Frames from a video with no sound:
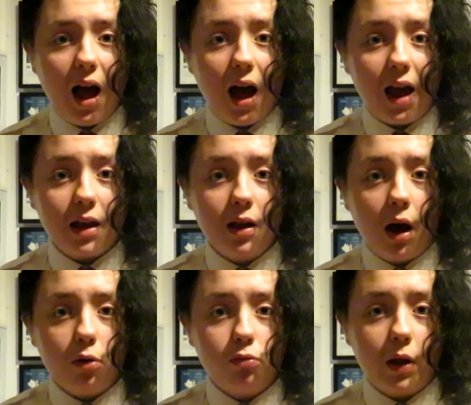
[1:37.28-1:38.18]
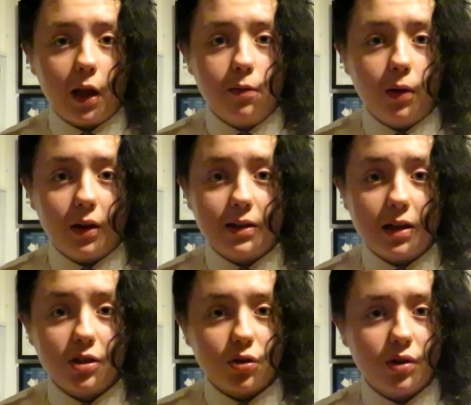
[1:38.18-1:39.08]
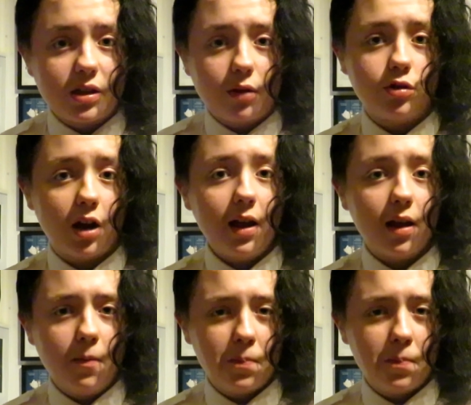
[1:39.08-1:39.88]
I really, really did enjoy the soundtrack.